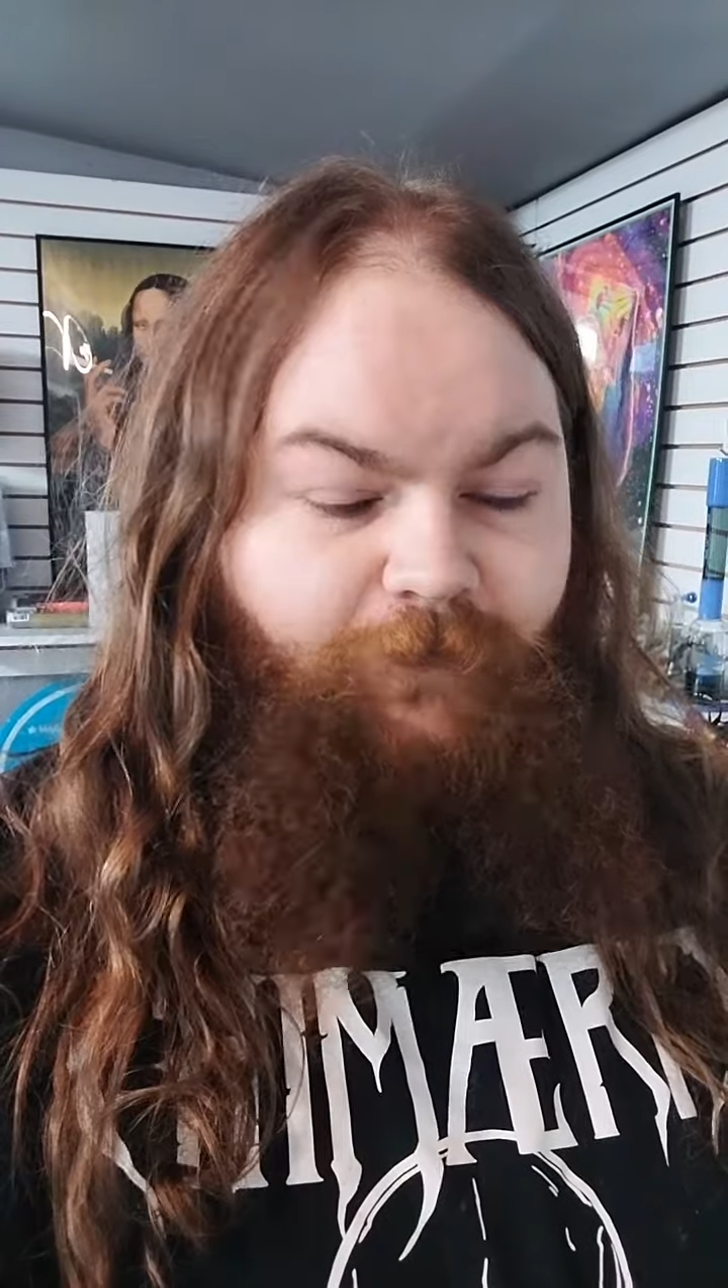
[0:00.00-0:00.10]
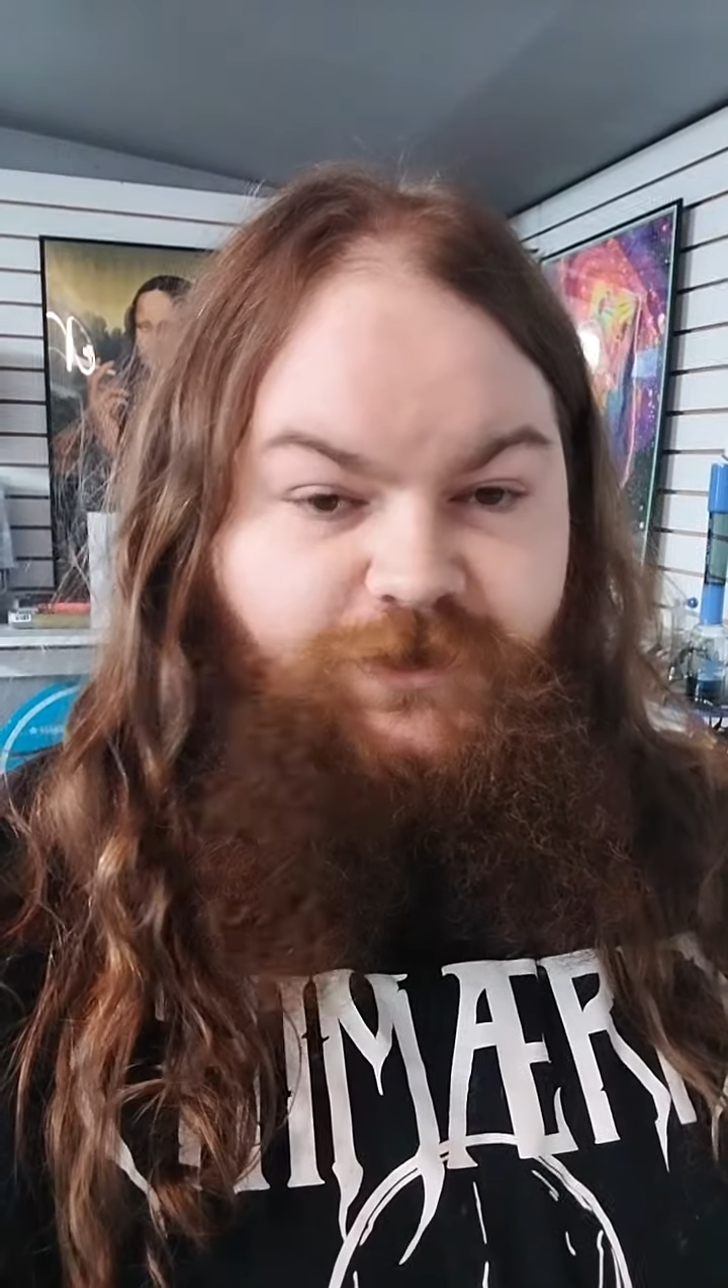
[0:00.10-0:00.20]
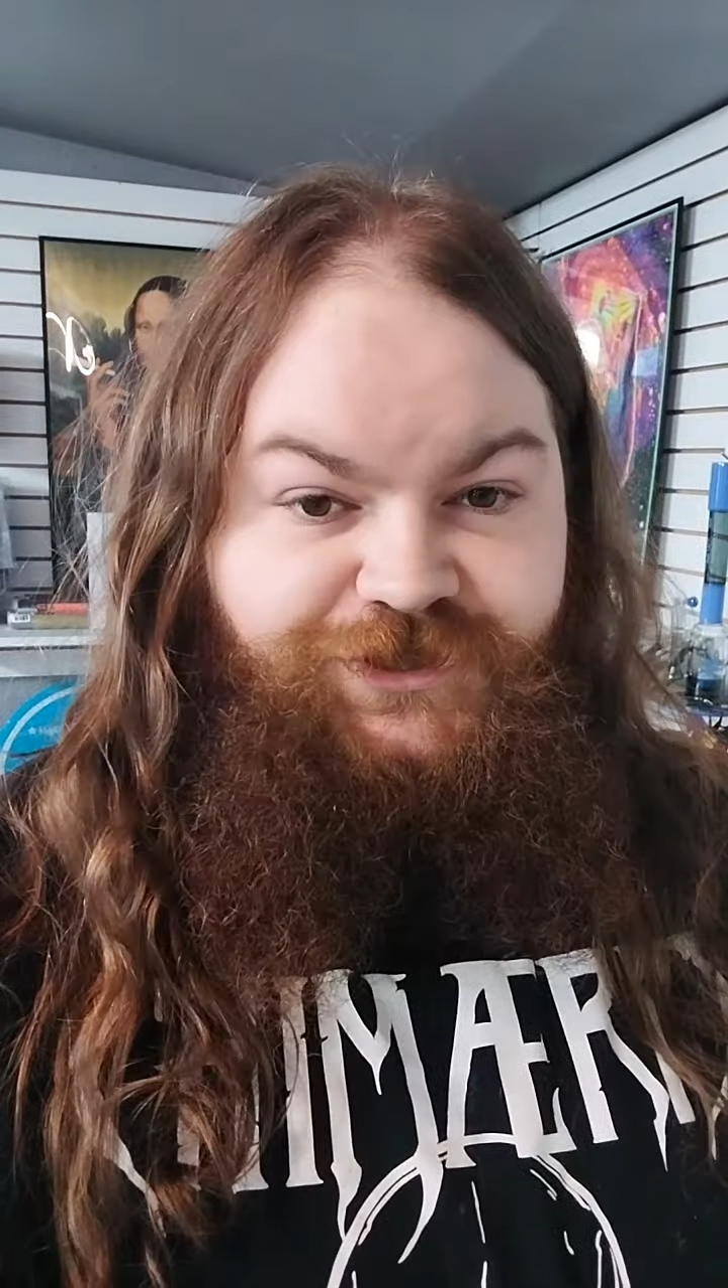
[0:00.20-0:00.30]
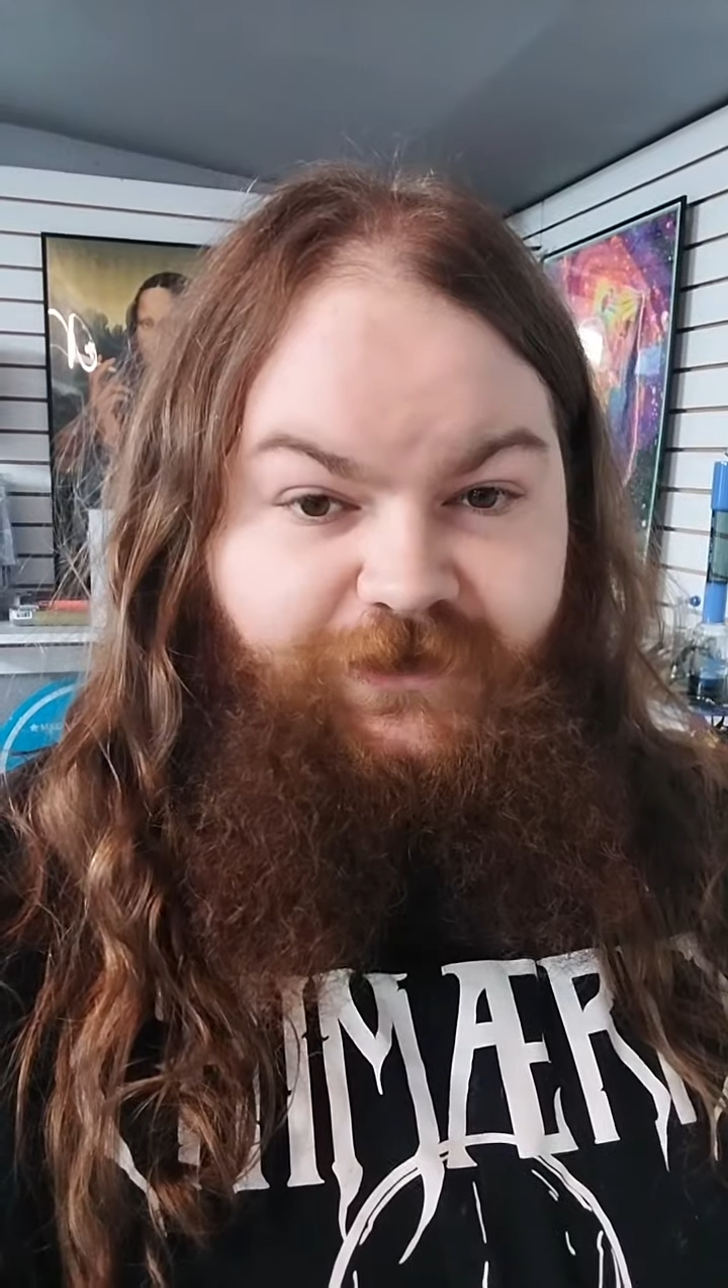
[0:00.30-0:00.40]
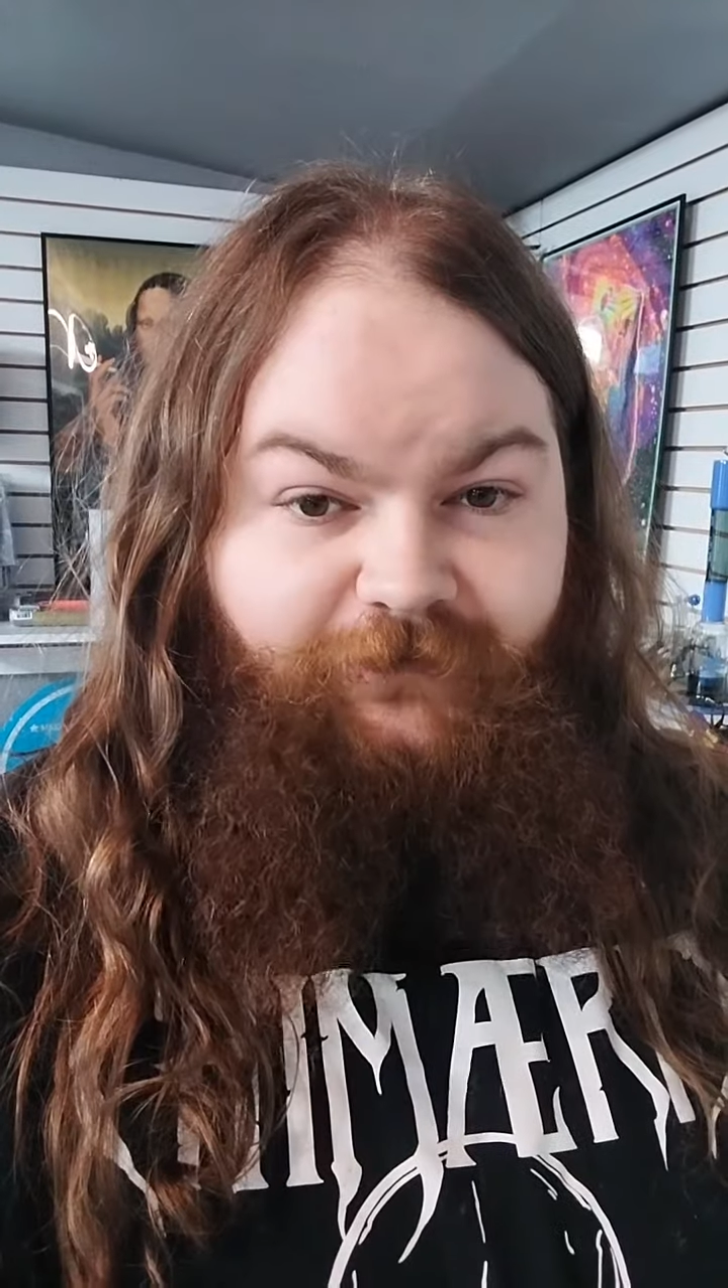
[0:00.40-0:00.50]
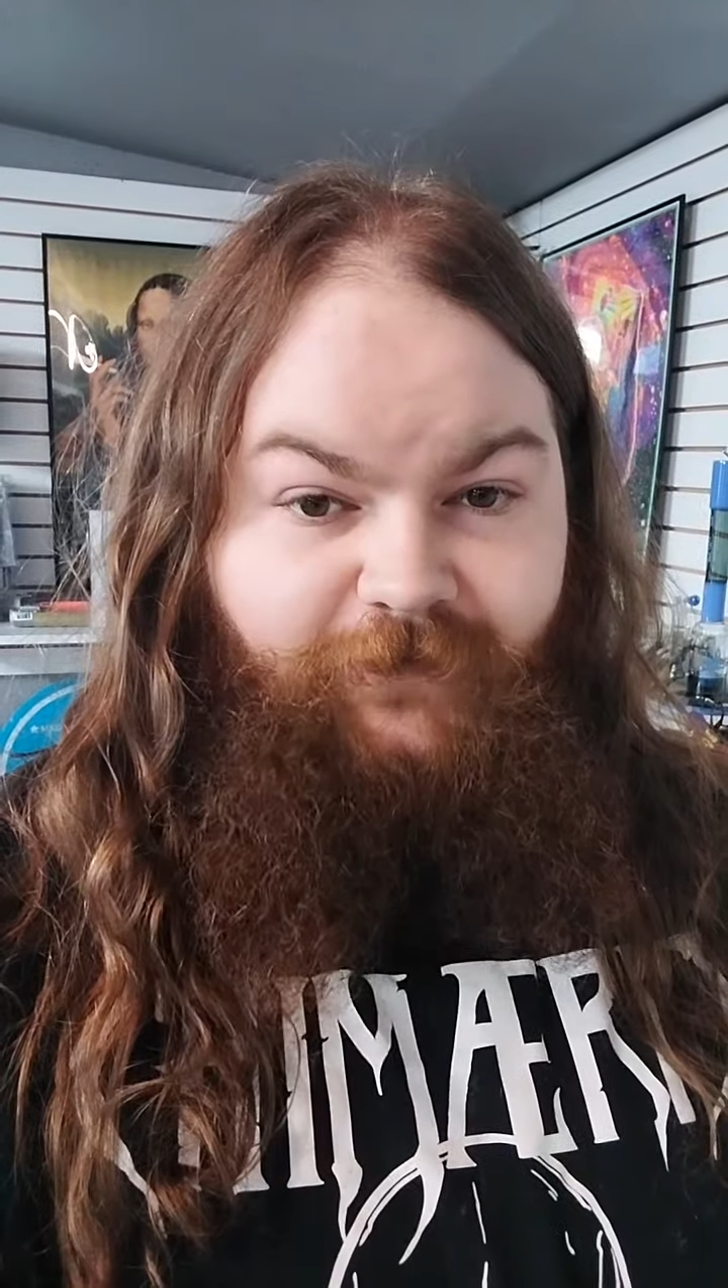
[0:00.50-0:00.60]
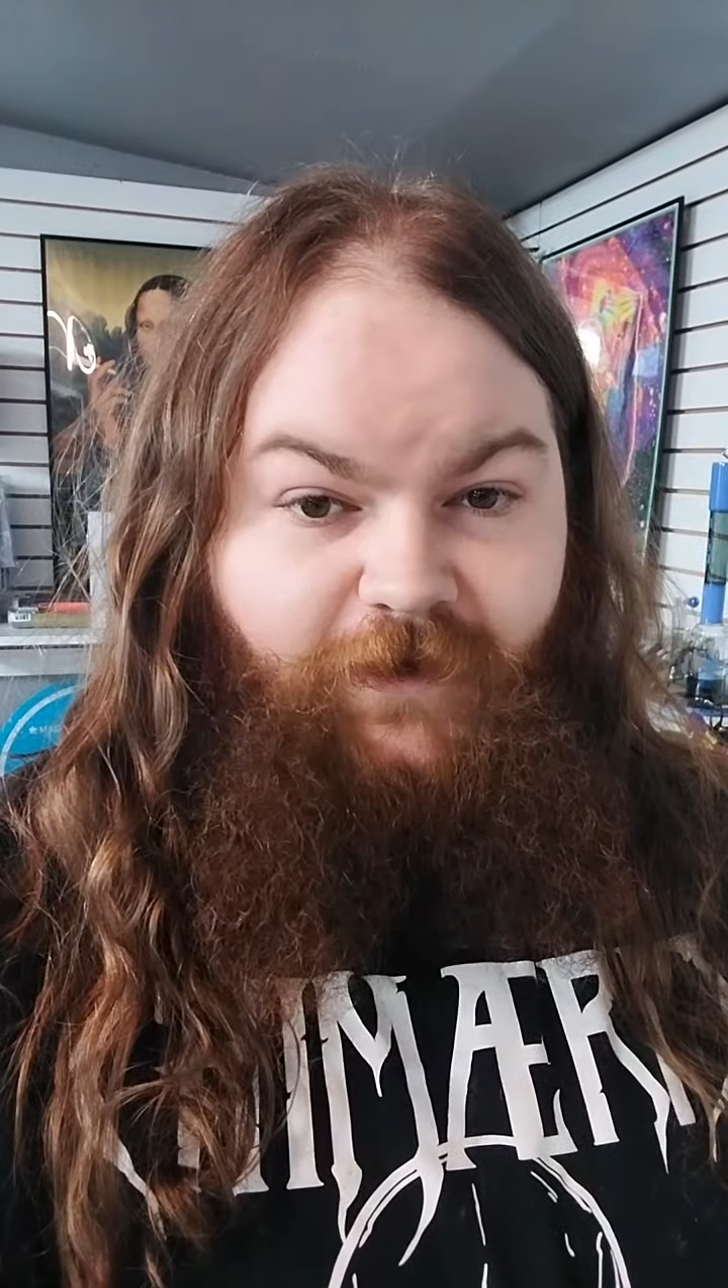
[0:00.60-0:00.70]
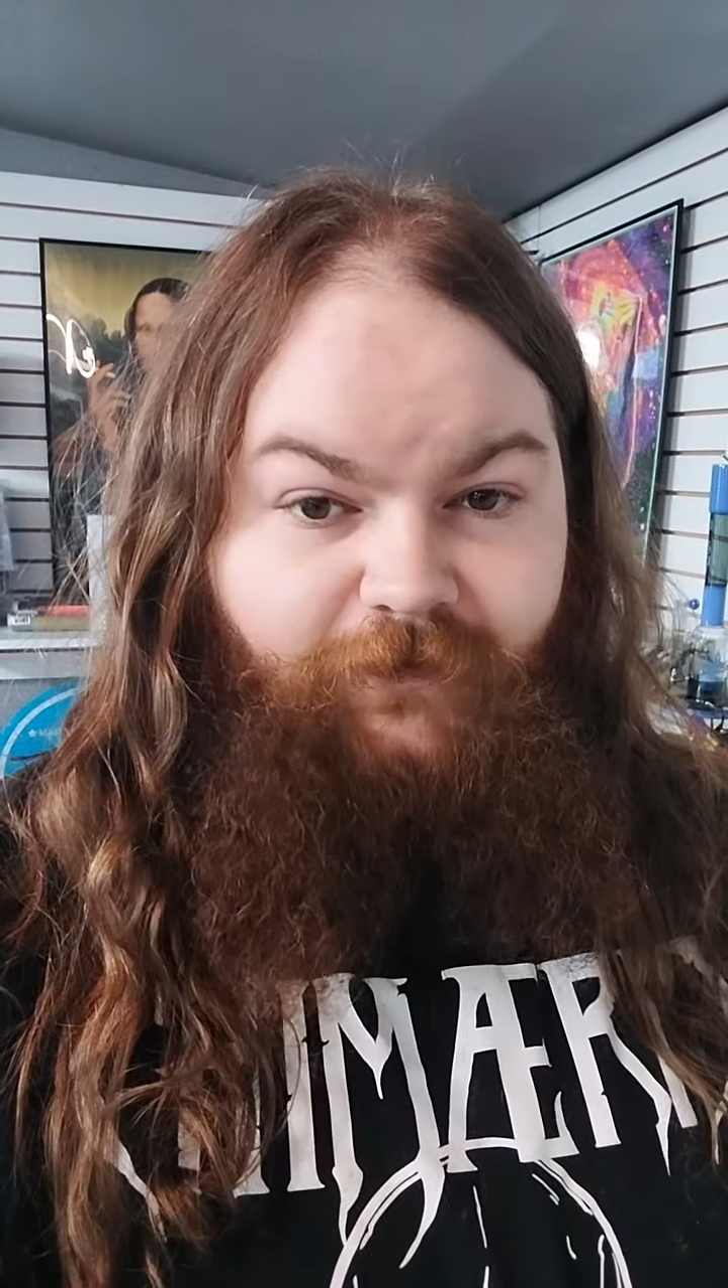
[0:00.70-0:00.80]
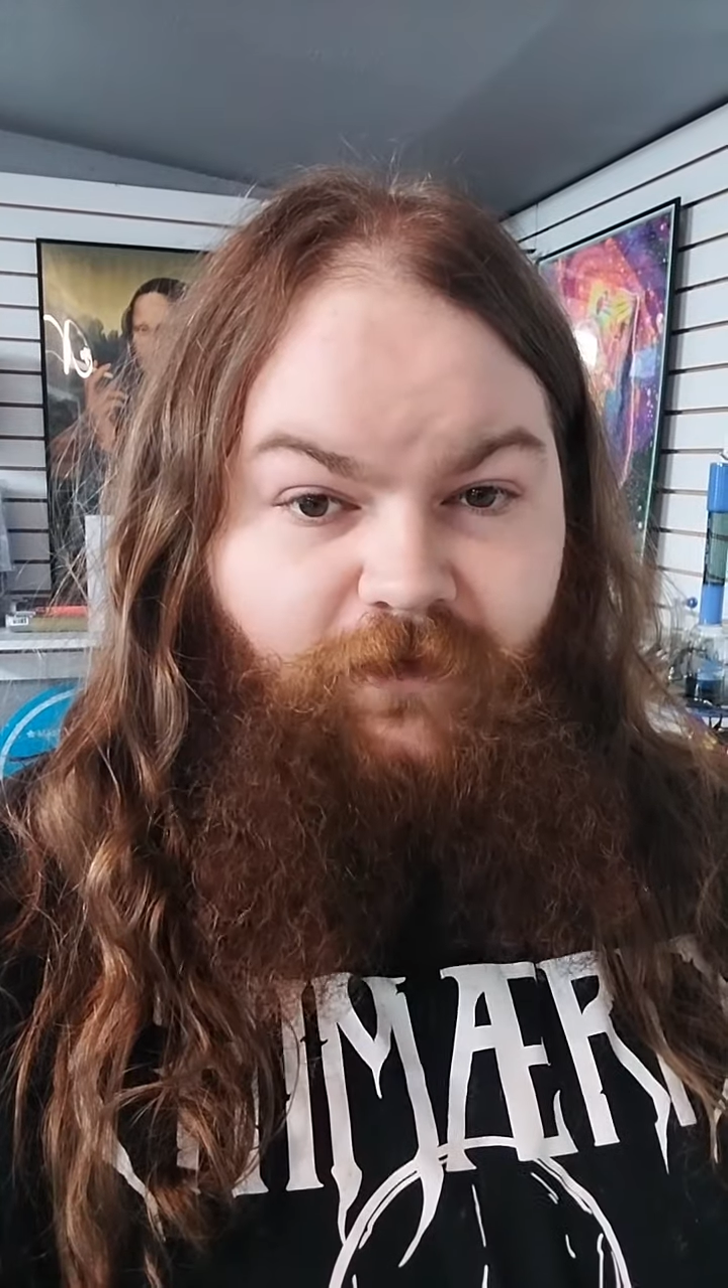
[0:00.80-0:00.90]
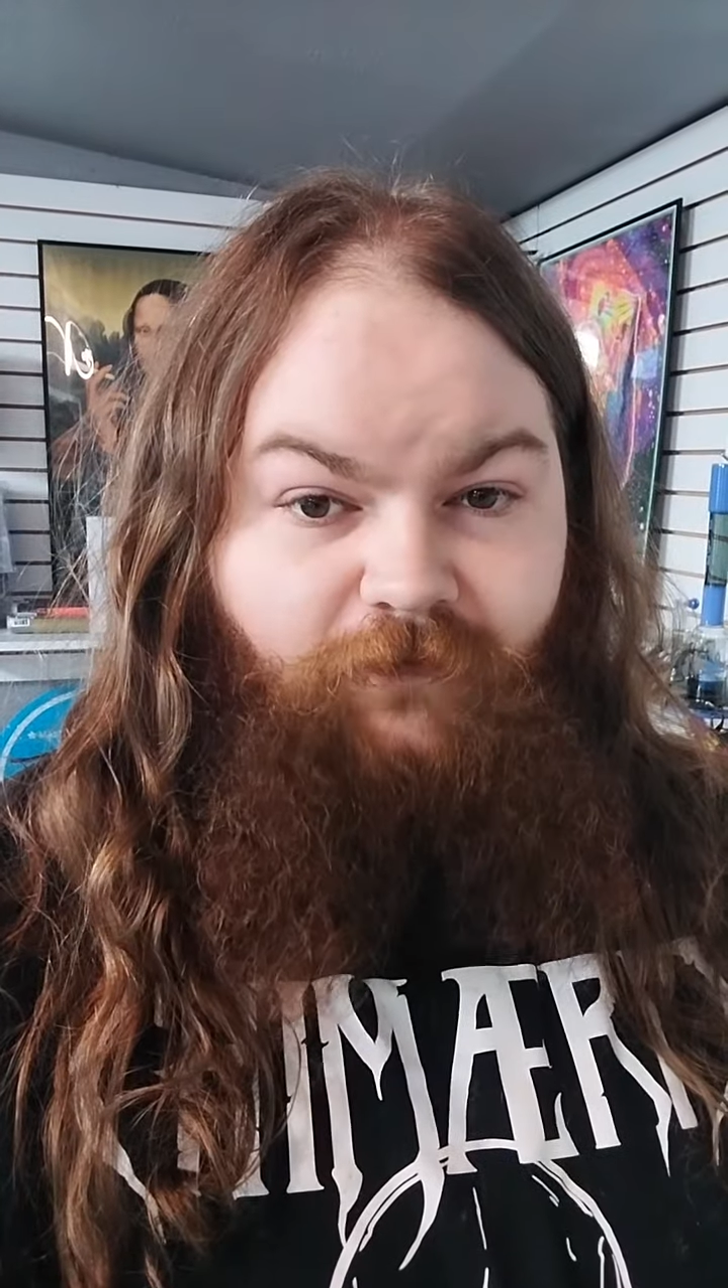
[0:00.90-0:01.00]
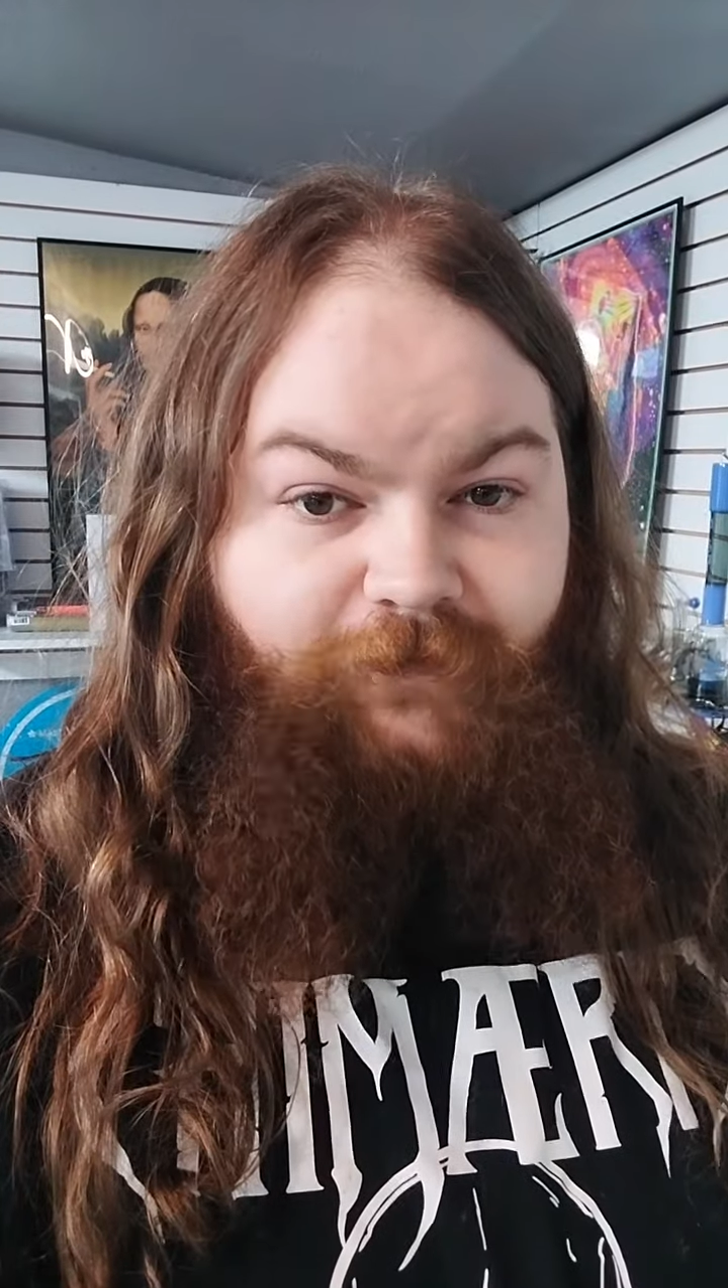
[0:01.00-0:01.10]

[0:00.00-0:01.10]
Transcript: pushing a friend off